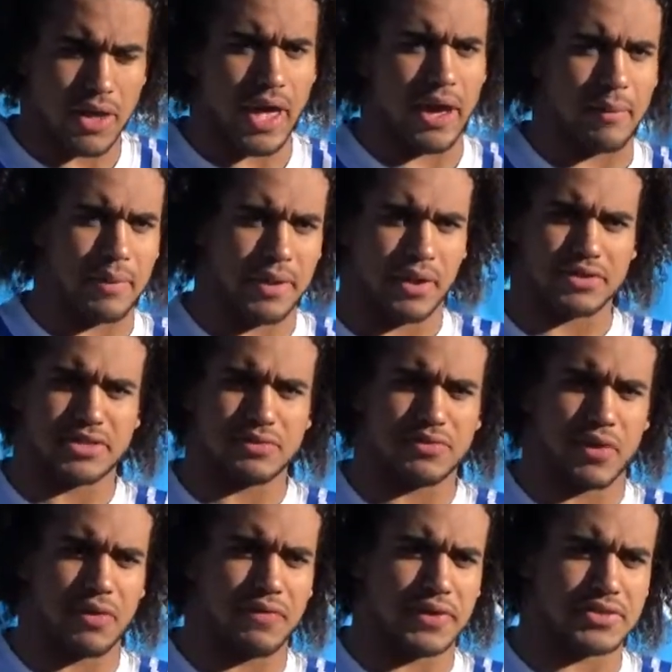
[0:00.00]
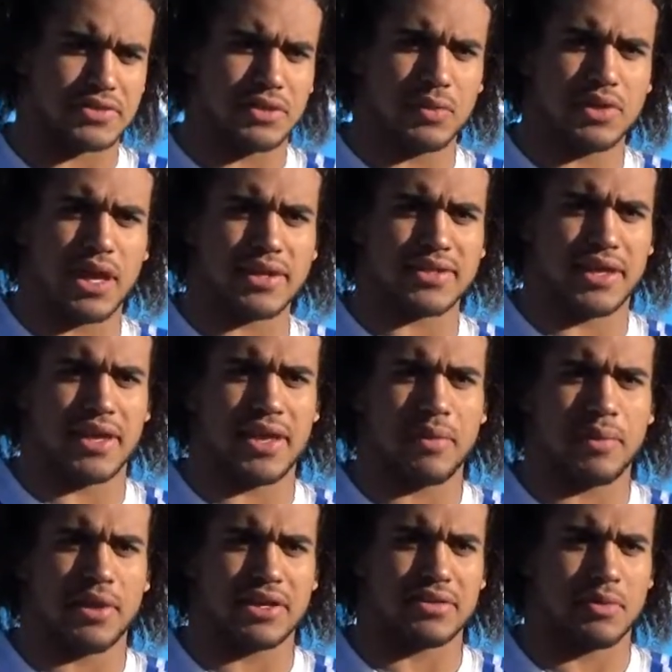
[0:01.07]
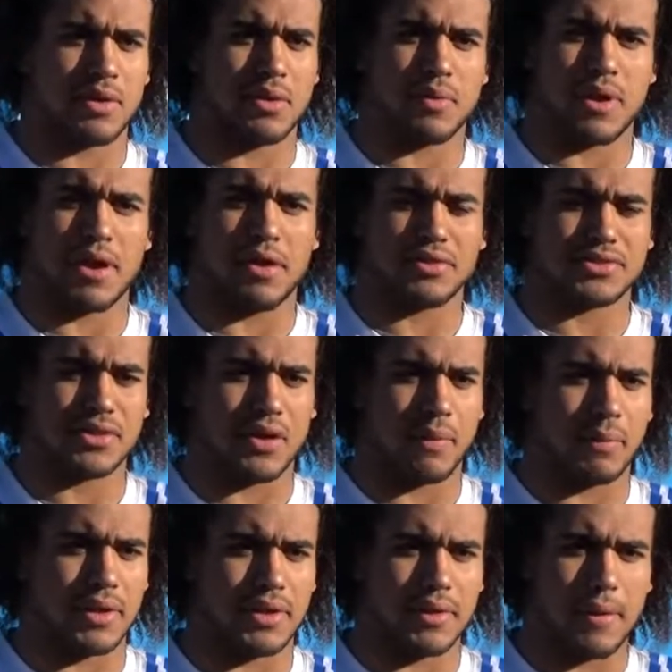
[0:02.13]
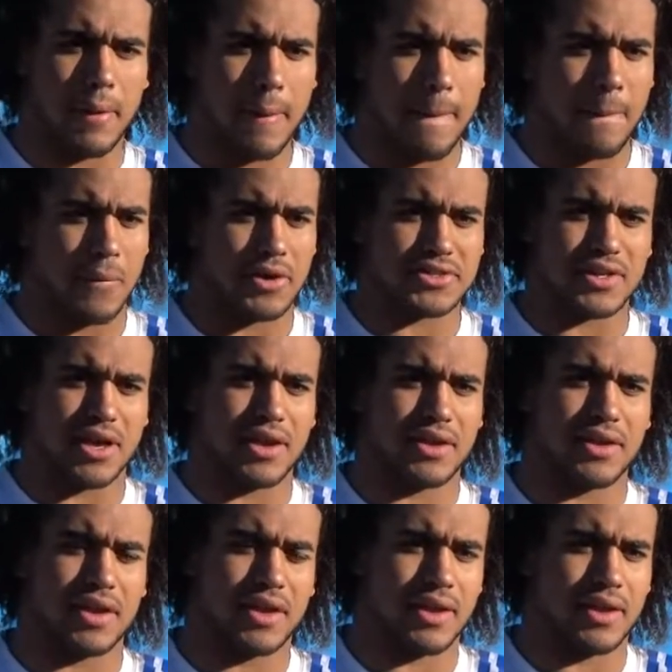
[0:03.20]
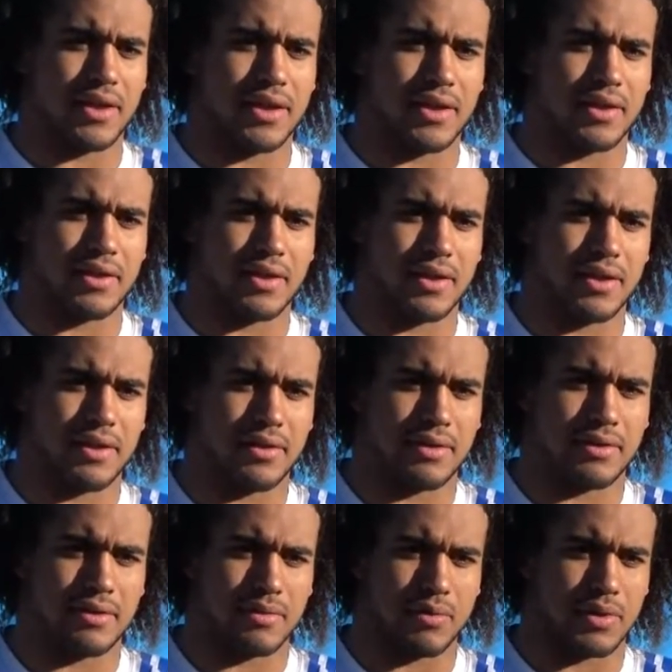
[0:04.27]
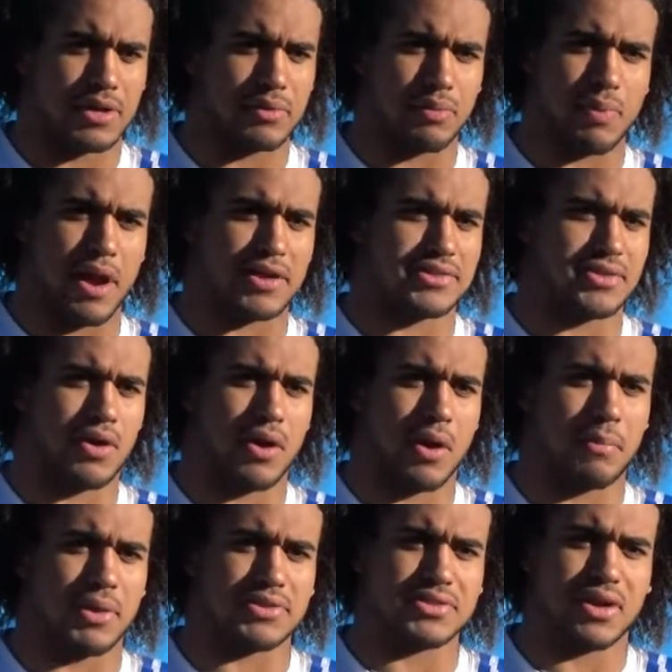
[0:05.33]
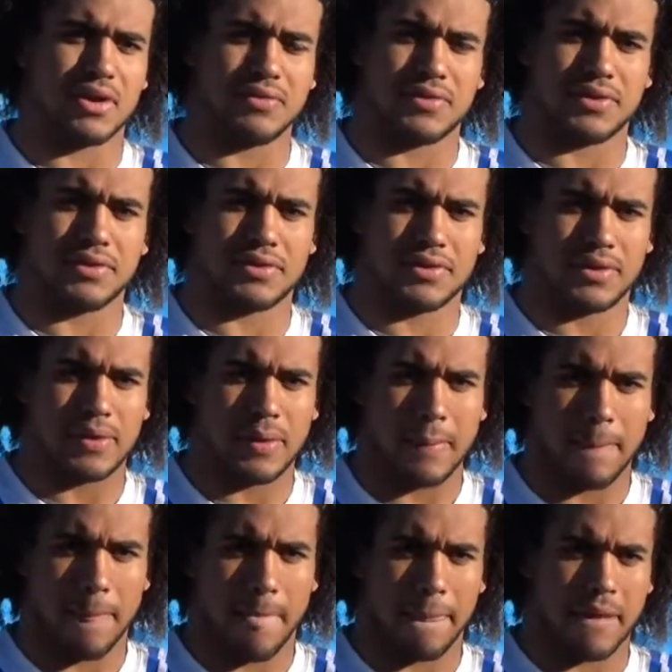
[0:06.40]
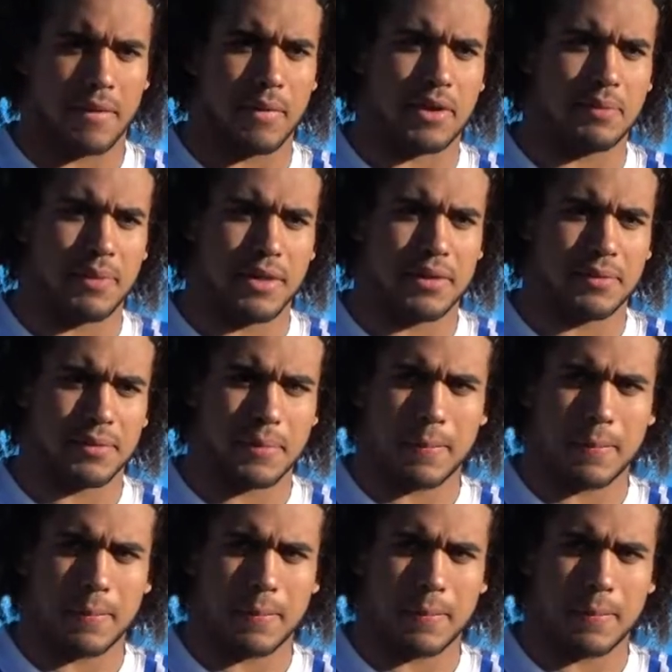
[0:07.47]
Yeah, I mean, our team is very physical. We like to hit. We like to run around. So, I mean, we're excited, and we're going to practice our butts off and be ready to play.